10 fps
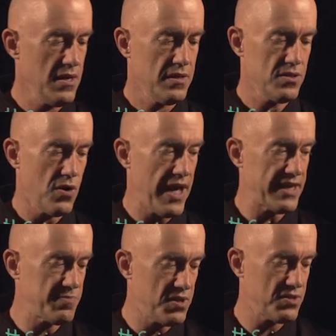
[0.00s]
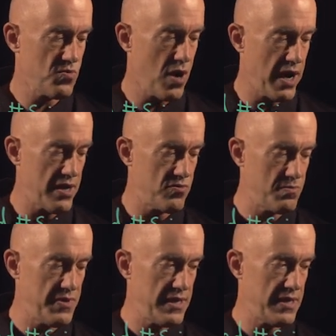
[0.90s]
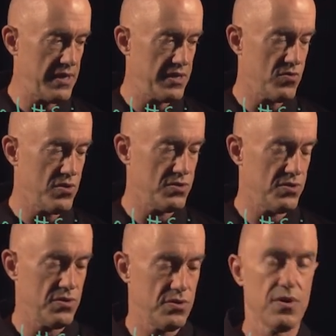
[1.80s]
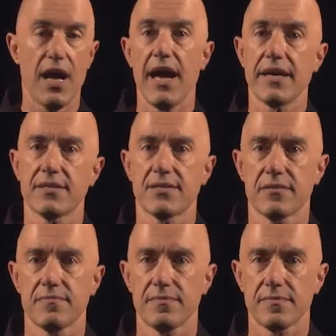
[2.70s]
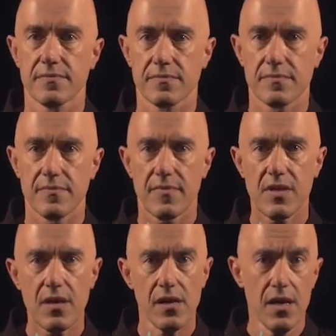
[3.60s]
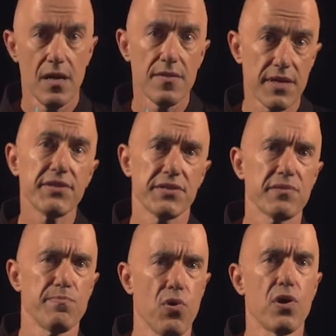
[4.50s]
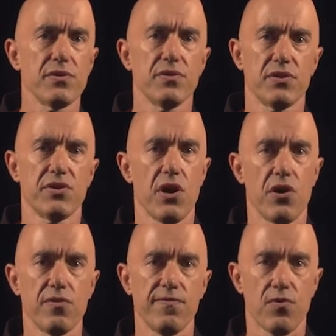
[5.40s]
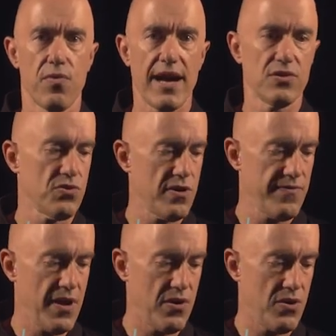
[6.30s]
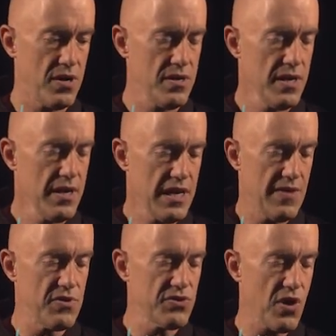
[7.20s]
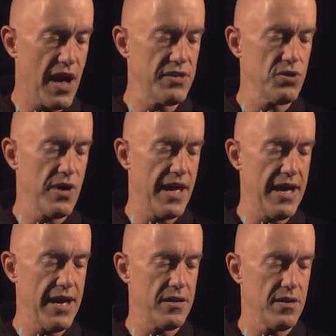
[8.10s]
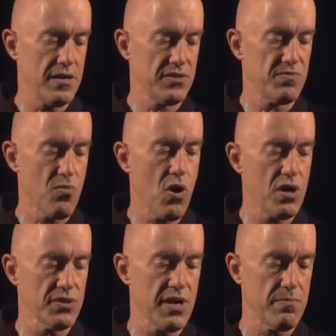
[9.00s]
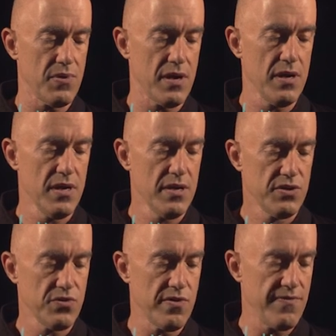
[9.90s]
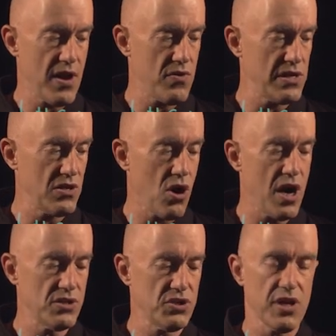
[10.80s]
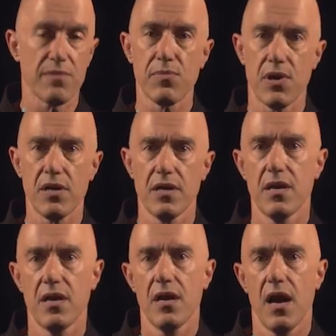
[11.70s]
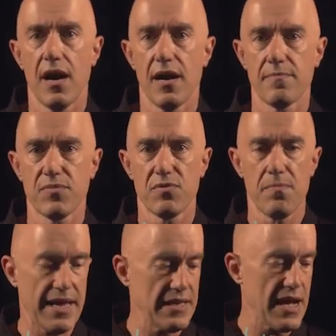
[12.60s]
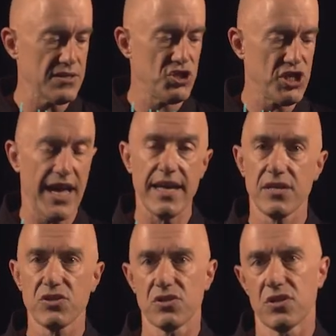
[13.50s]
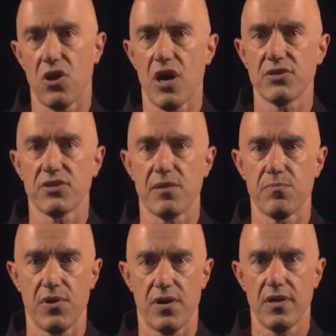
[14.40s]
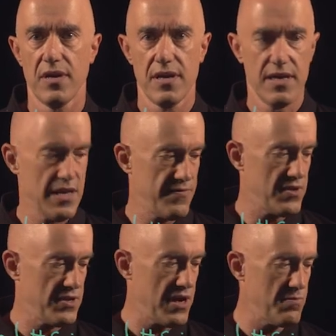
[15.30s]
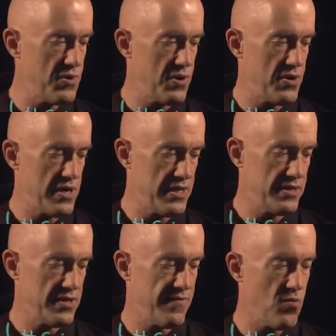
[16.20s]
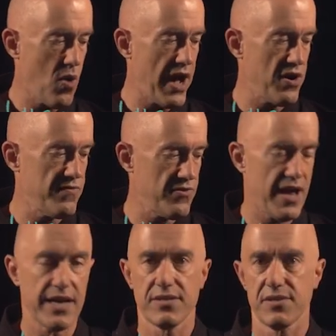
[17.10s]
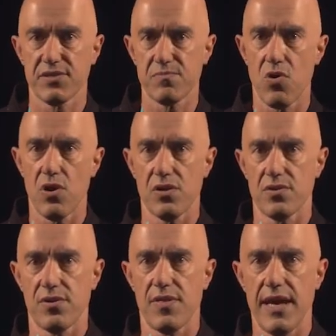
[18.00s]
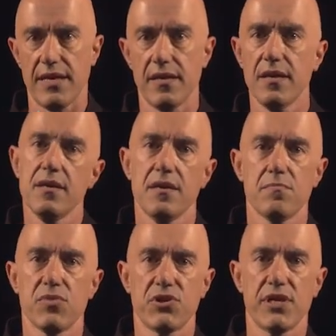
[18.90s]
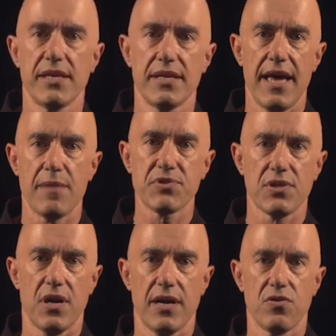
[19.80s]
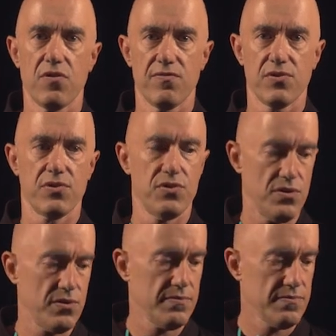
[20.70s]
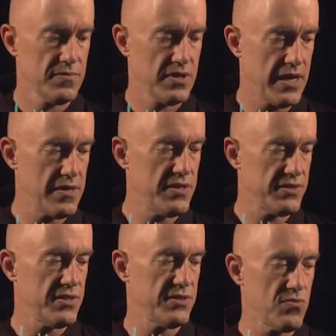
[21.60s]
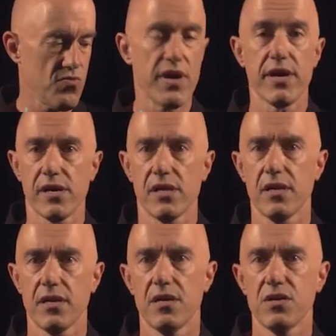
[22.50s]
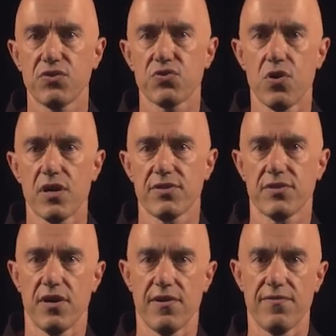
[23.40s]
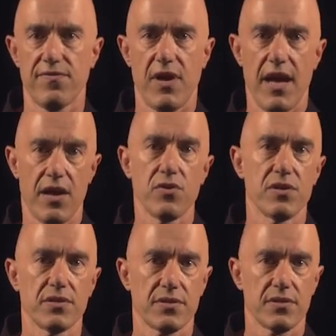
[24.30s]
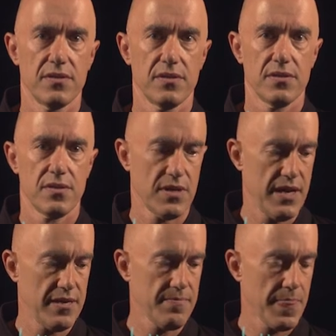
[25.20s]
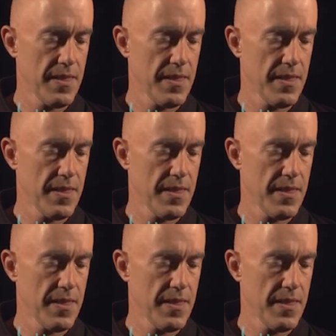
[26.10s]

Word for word: So x plus y would be equal to x. This is important to know for round-off error. If you try to add a small number to a very large number, um, you may not change the large number if the number is, if y over x is smaller than machine epsilon over 2. Okay, this is a real source of errors, okay,